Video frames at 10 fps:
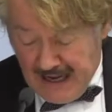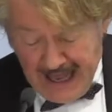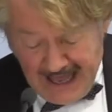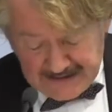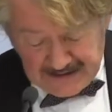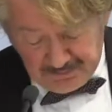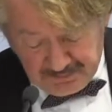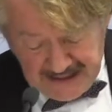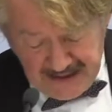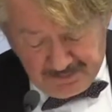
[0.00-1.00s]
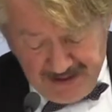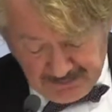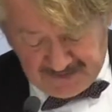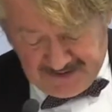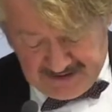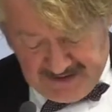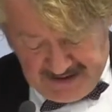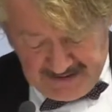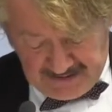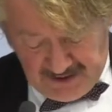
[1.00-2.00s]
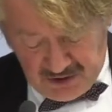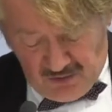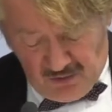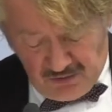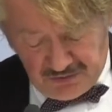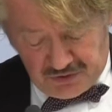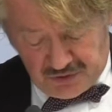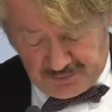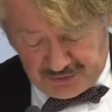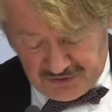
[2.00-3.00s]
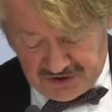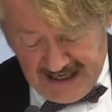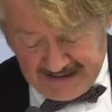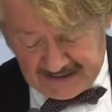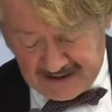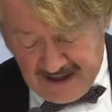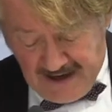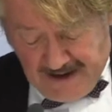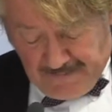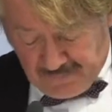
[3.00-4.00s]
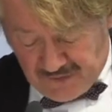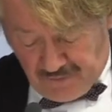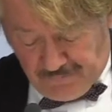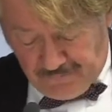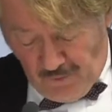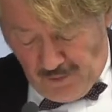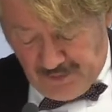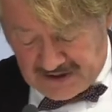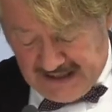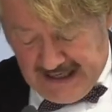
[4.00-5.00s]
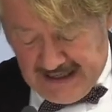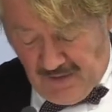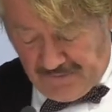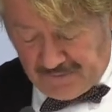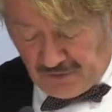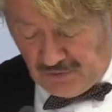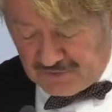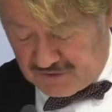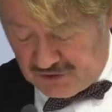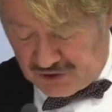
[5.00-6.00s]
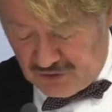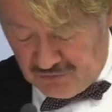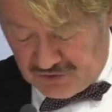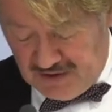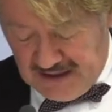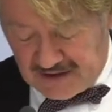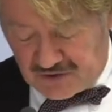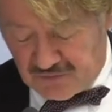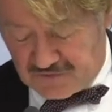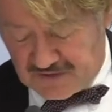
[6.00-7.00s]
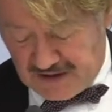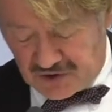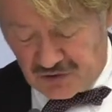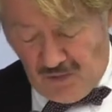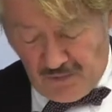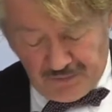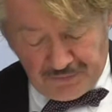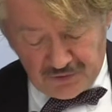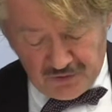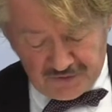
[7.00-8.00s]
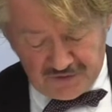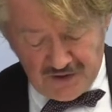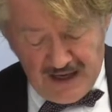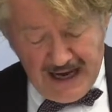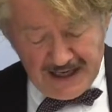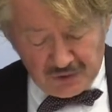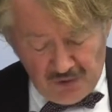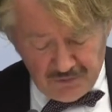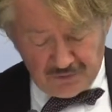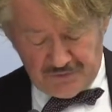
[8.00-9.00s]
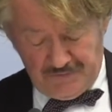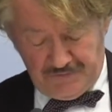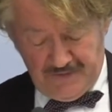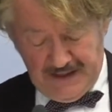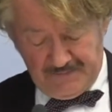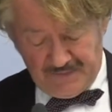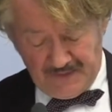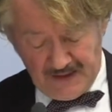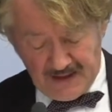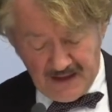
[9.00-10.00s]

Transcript: had been baptized in order to project the former day of the Constitution into such orthodox iconography.